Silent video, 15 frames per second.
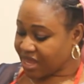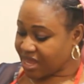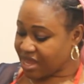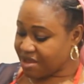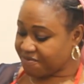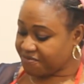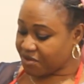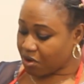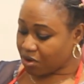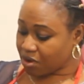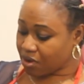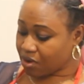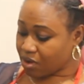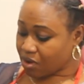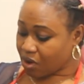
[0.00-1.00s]
If
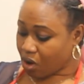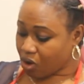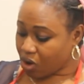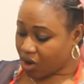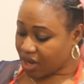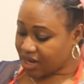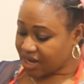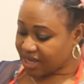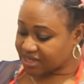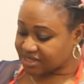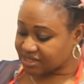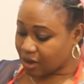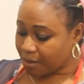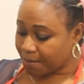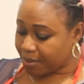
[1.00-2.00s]
your oil is
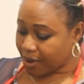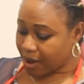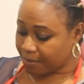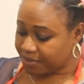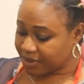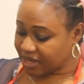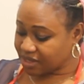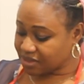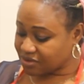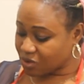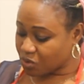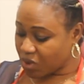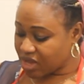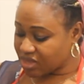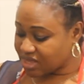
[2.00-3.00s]
not bubbling the
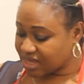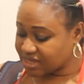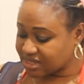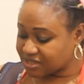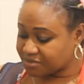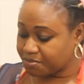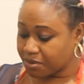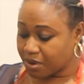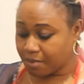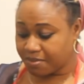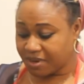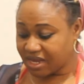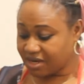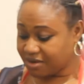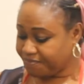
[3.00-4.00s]
way this is
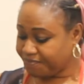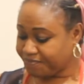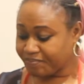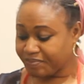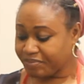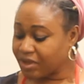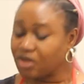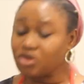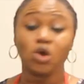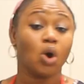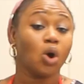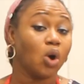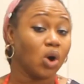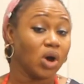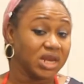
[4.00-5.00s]
bubbling, your
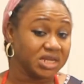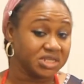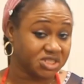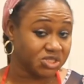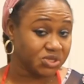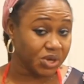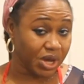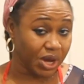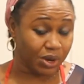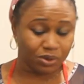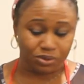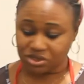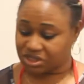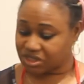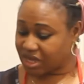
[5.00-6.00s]
oil is too
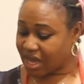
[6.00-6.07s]
cold.